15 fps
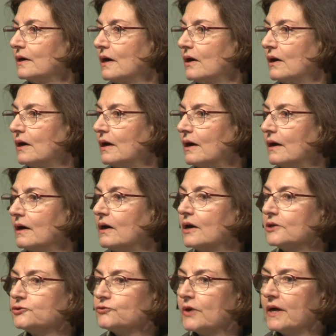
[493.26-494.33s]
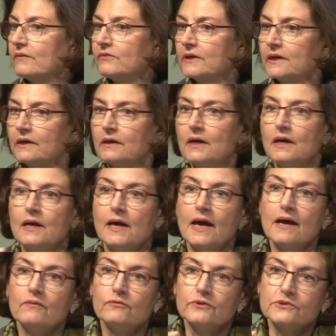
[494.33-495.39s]
uh, are driving
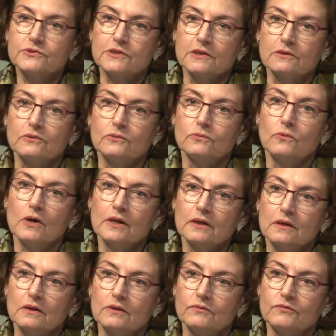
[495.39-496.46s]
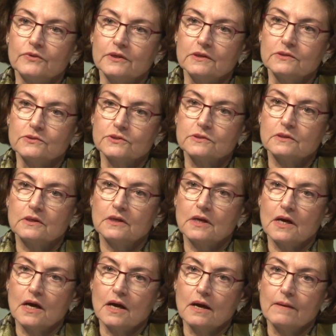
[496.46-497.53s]
every single one of these
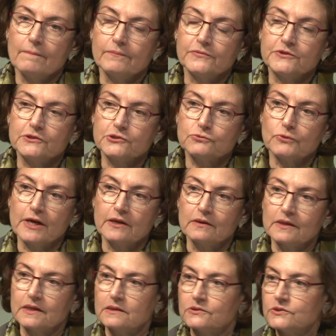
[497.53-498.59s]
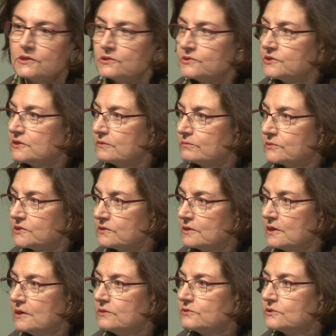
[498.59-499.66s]
um, dysregulated systems
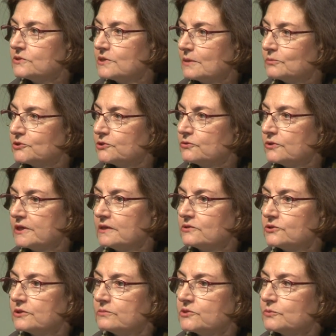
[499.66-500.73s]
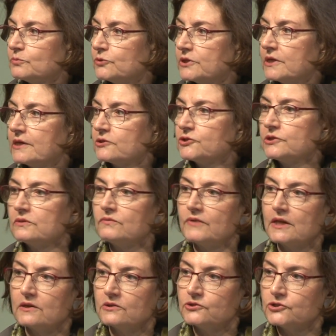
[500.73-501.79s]
to some degree in terms of production of
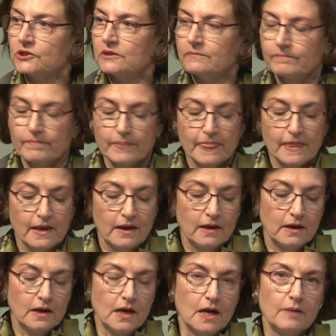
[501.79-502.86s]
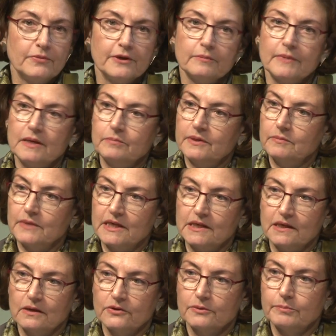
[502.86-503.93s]
energy. Uh, there may be
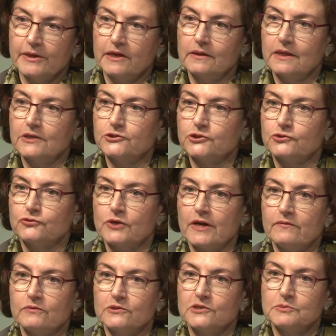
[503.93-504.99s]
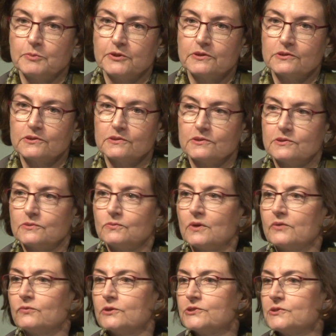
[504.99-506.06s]
many other biologic drivers, but this is the one
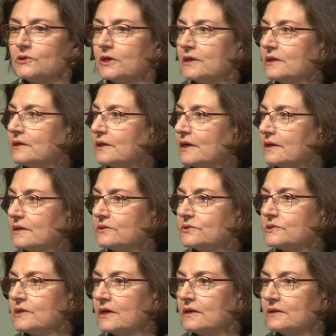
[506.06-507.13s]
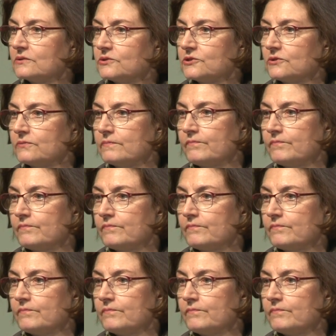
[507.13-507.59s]
we're starting to get insight into.